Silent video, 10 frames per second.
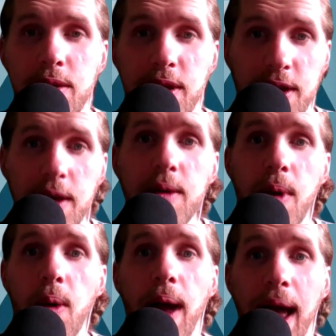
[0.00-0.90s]
the
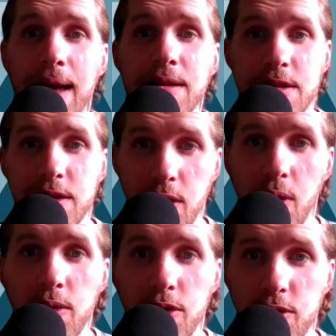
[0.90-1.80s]
hero has to
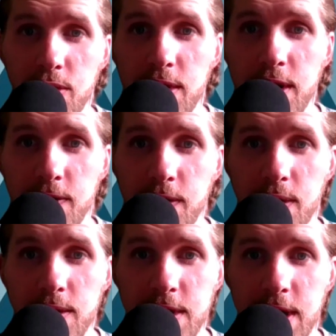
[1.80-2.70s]
go through the
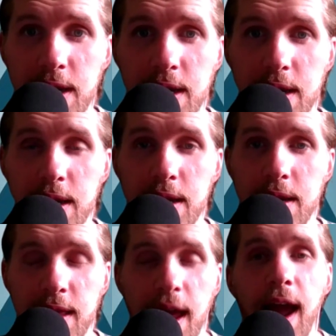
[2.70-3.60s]
difficulty.
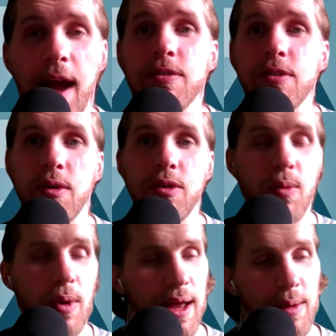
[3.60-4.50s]
They have to go
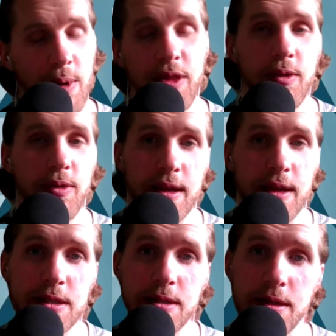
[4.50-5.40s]
through, well, I went through
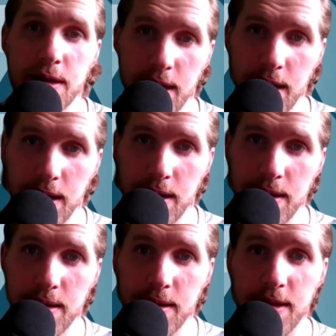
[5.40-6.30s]
this
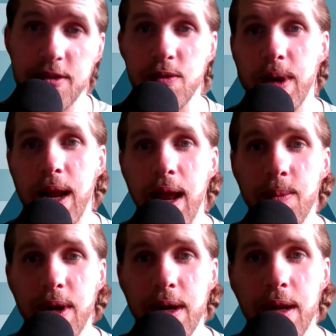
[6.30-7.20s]
and this is what
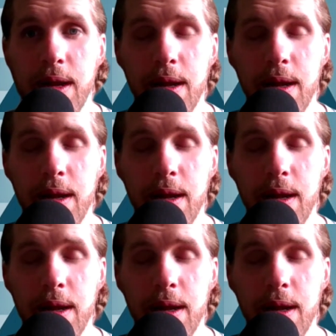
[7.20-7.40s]
happened.